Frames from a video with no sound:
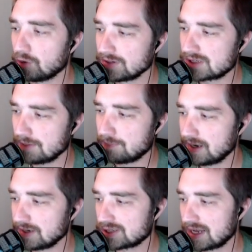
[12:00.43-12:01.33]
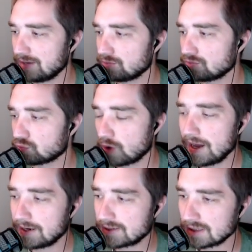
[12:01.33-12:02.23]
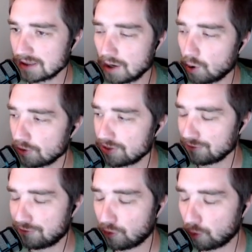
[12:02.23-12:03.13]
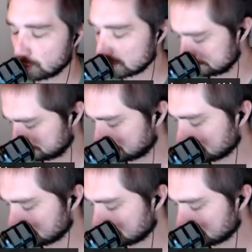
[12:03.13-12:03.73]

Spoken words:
I wouldn't see Penn State ranked lower than 4